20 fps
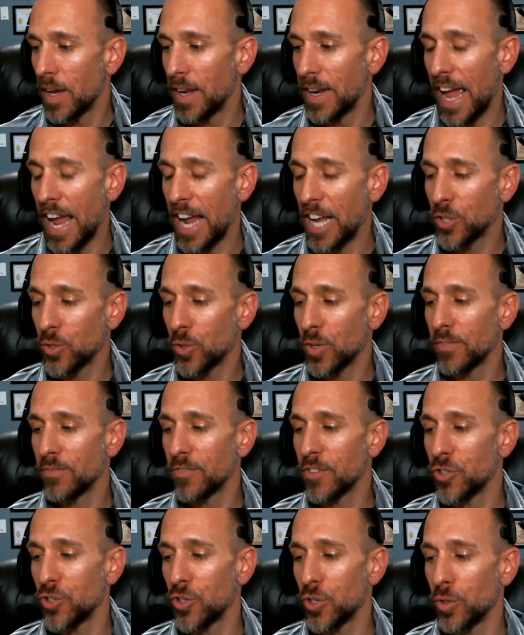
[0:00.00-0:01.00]
and hatred
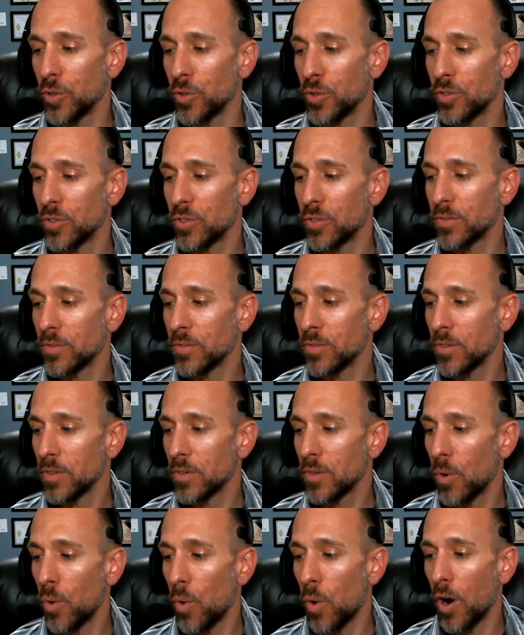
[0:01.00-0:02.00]
of the Jews
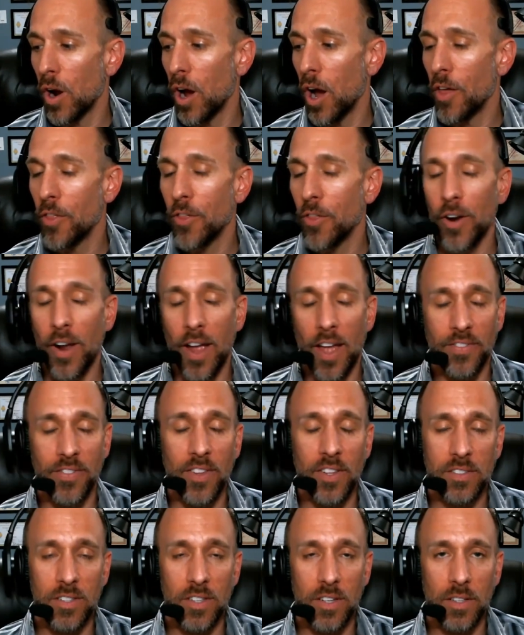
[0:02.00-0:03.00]
or other
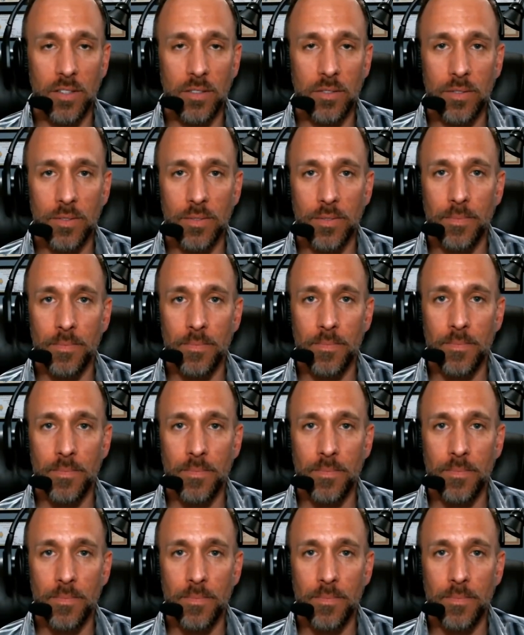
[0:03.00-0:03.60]
ethnicities.